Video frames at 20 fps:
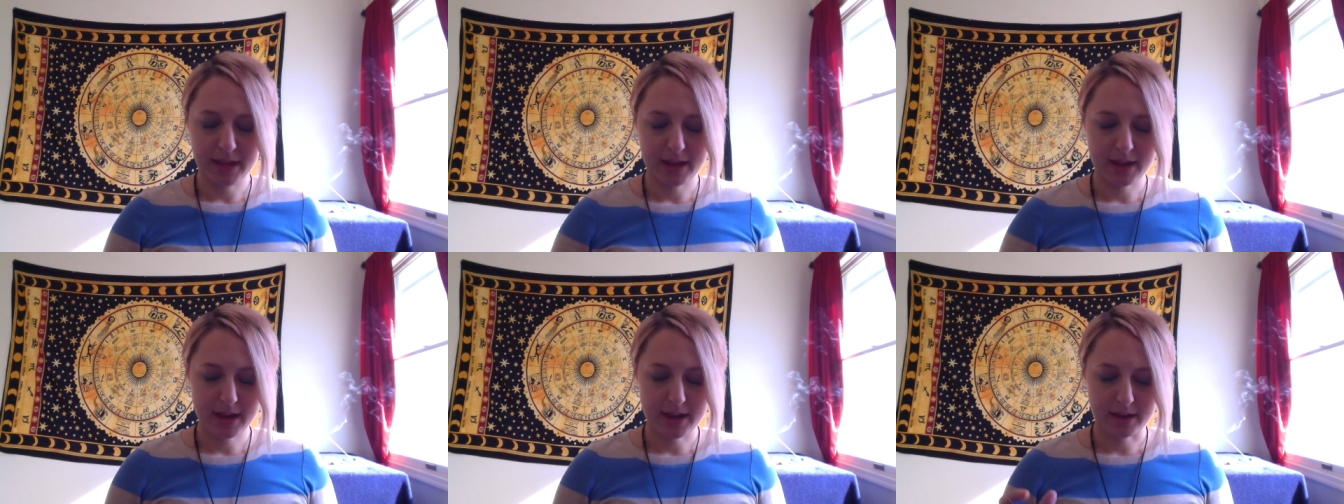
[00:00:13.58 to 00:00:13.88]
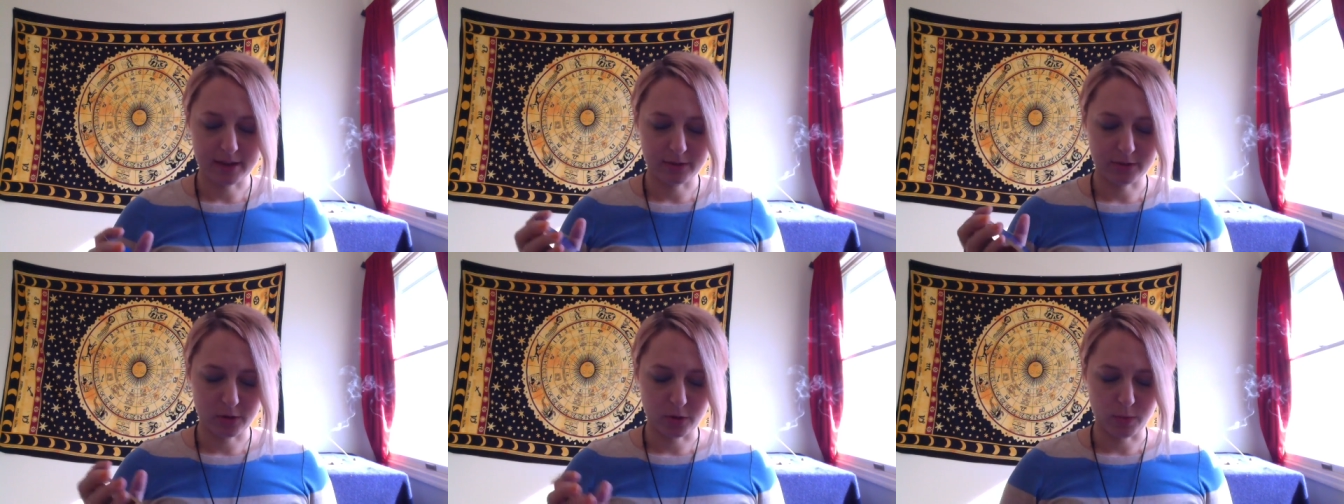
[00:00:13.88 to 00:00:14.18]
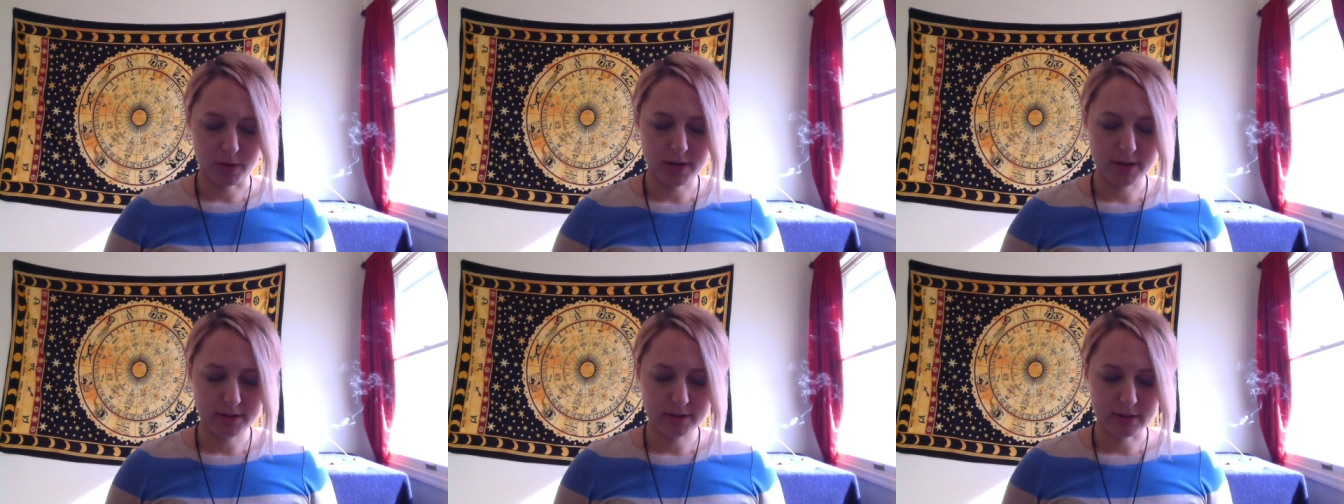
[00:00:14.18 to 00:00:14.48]
As
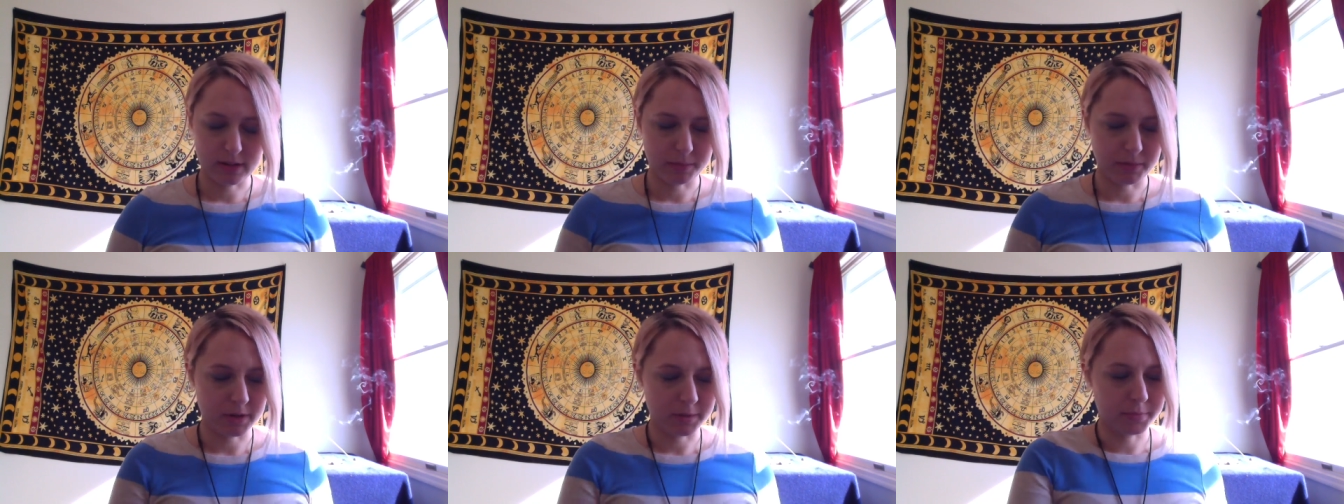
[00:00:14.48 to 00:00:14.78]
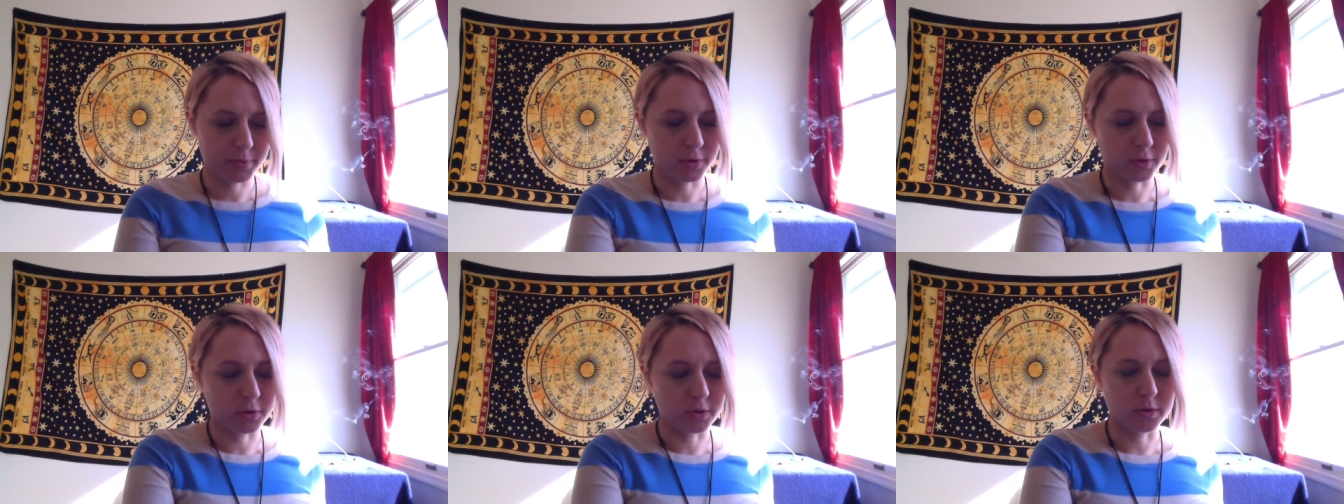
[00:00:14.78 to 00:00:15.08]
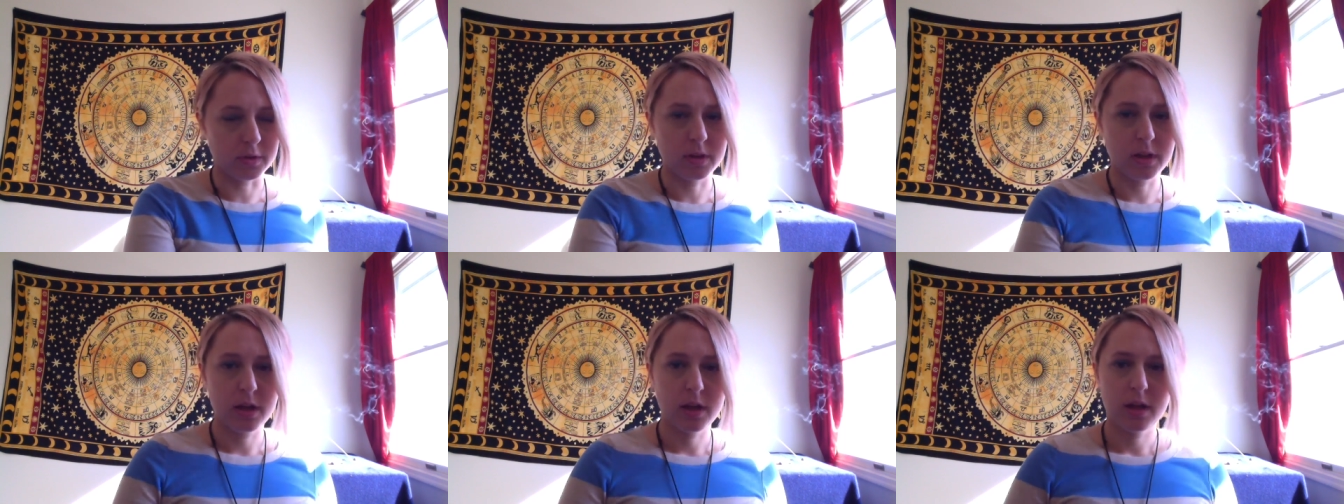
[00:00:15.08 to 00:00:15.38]
always, I'm going to
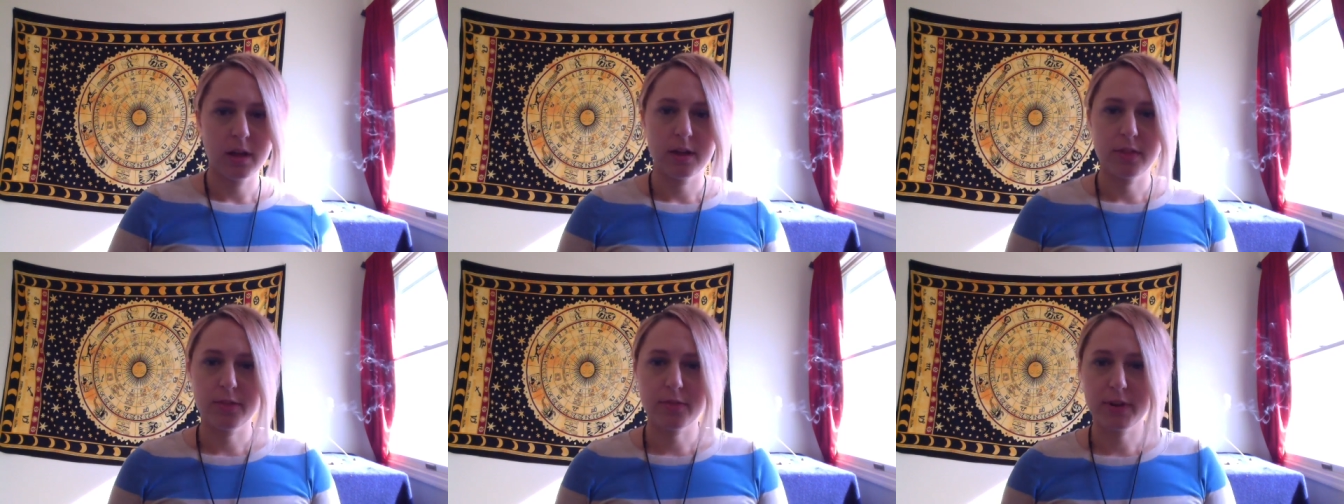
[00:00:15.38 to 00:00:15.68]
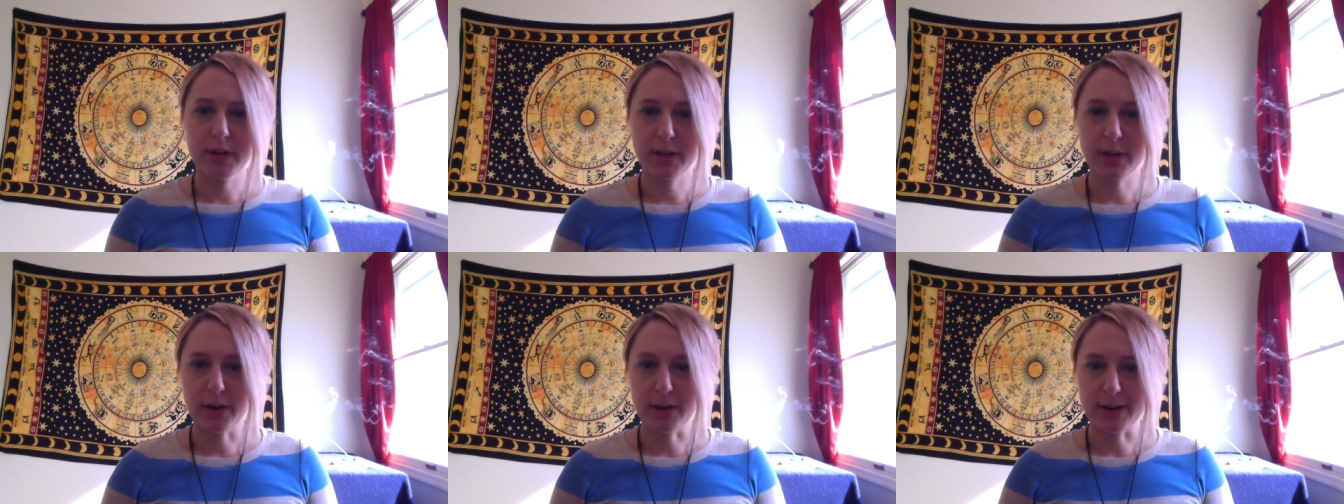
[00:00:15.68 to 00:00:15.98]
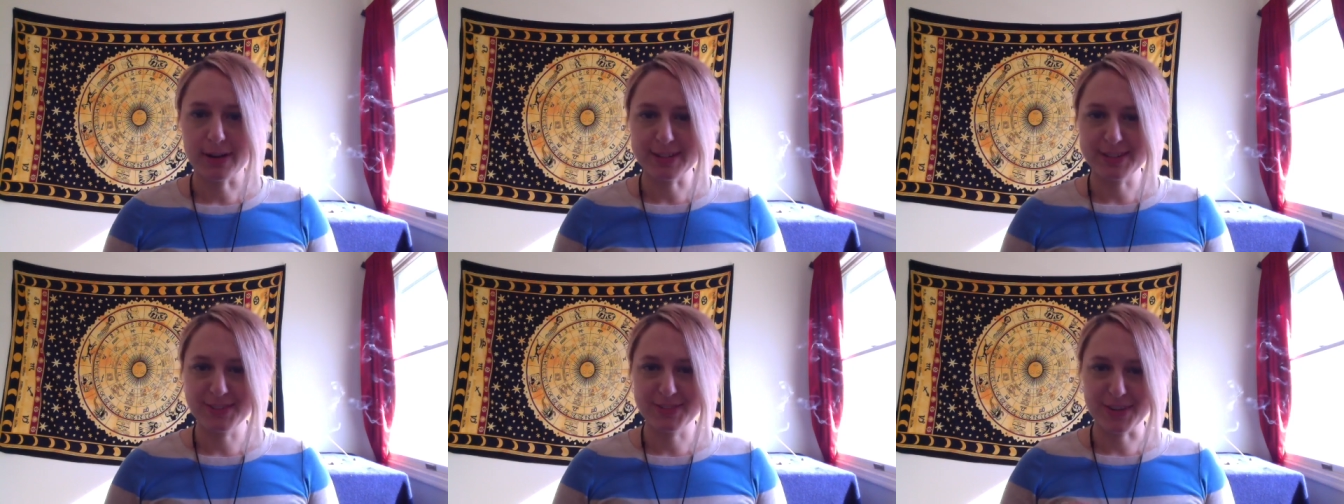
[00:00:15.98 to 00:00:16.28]
pull three
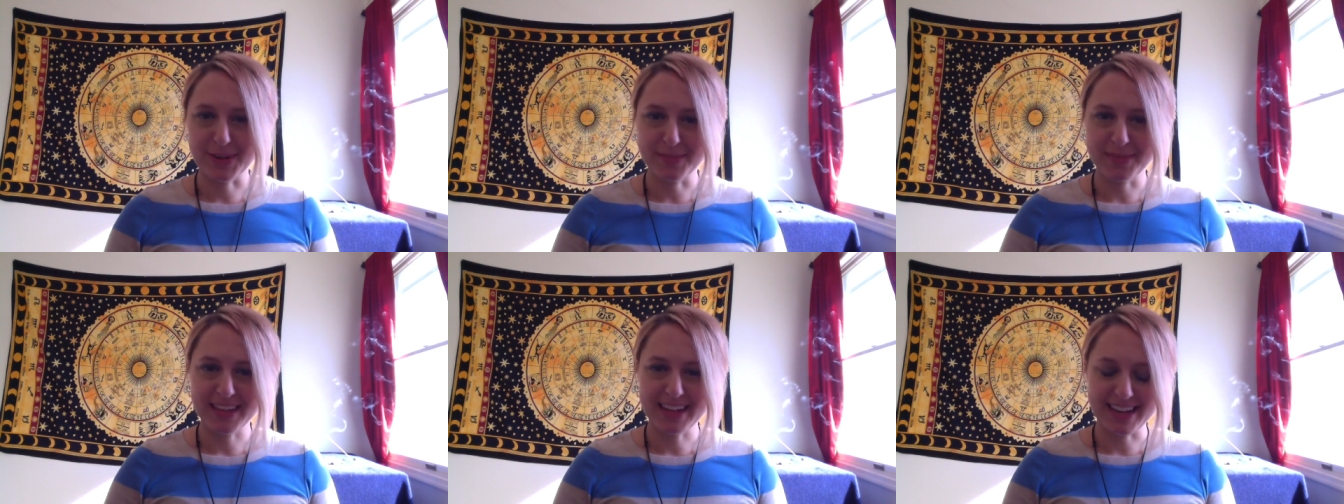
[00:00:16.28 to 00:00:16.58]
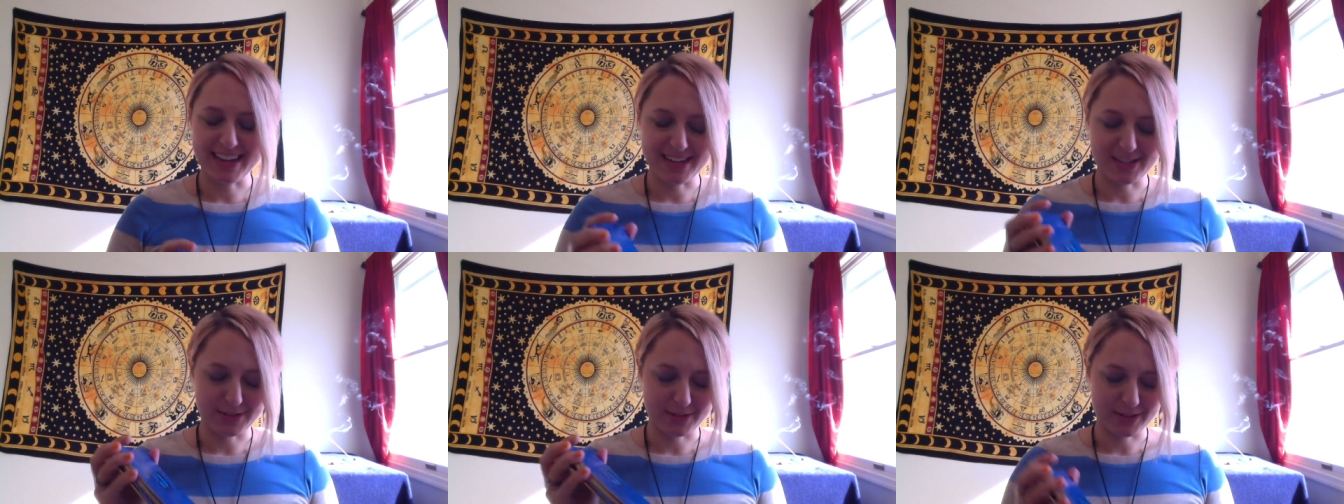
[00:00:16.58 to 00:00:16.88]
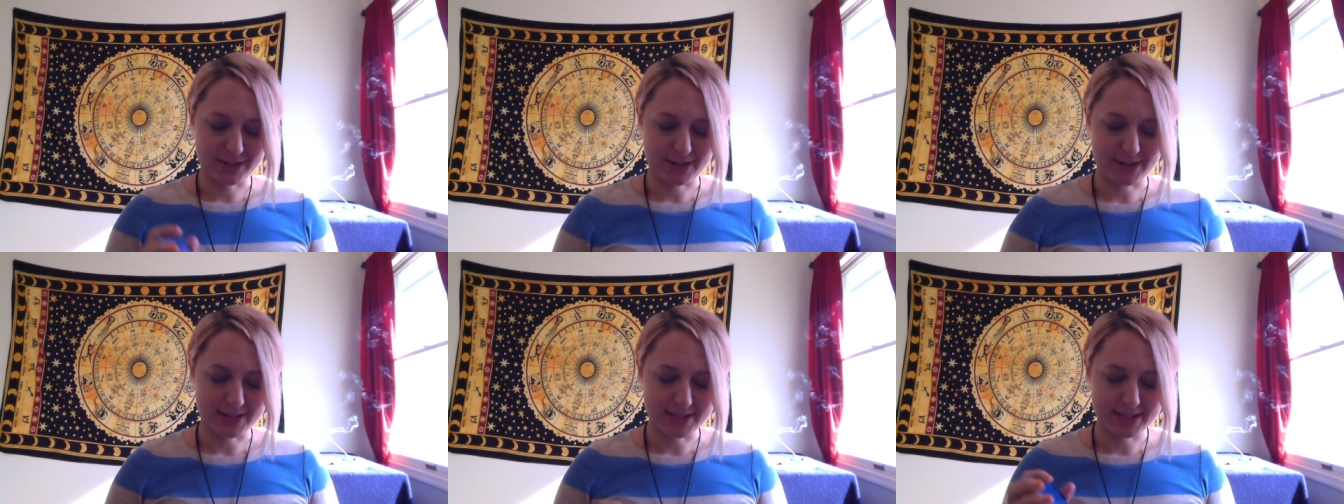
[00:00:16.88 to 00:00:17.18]
cards from the angel
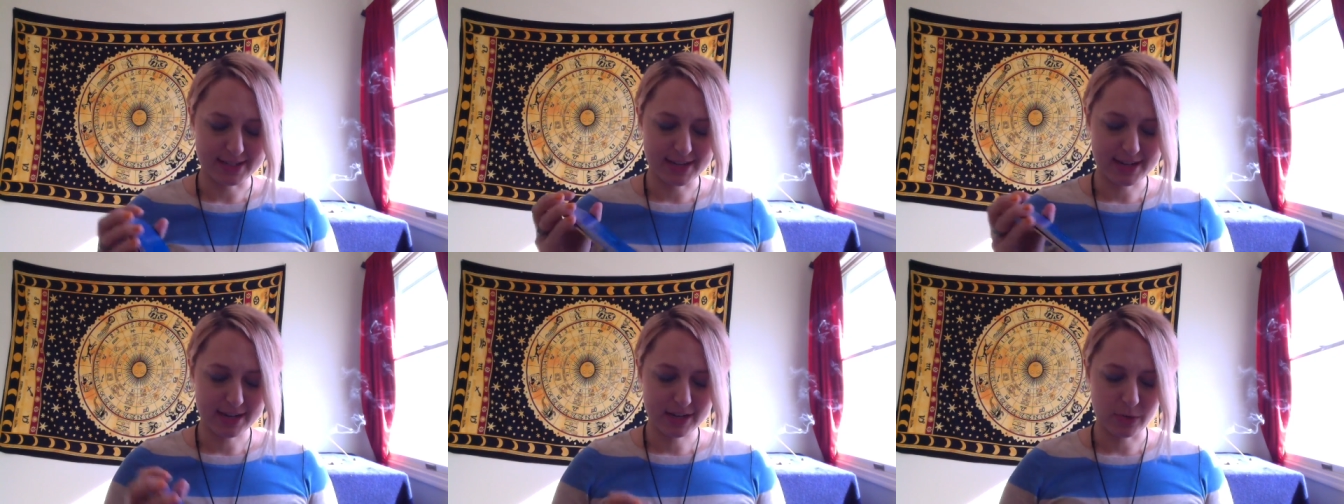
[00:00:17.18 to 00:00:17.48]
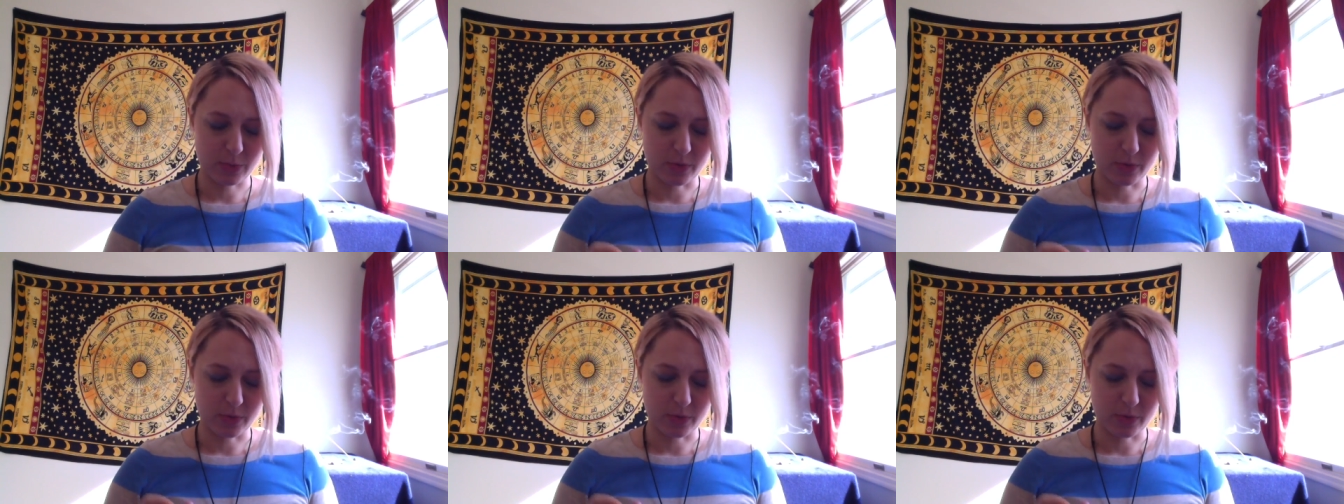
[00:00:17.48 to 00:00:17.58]
card deck,